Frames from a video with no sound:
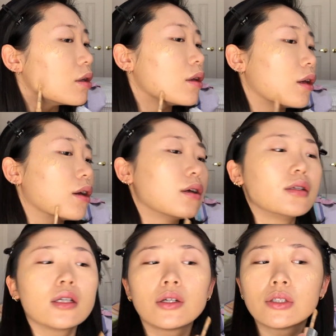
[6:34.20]
and
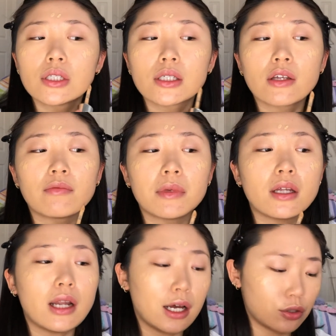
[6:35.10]
it'll just give me a
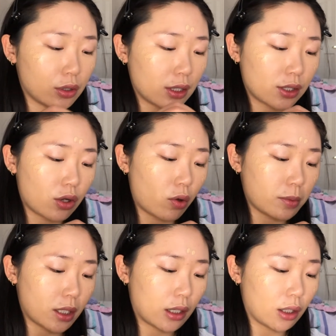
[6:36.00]
naturally
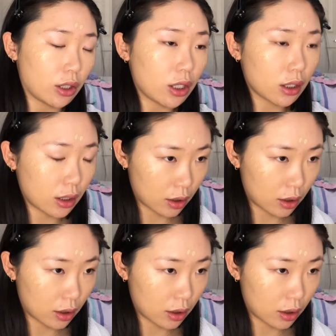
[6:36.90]
sculpted look.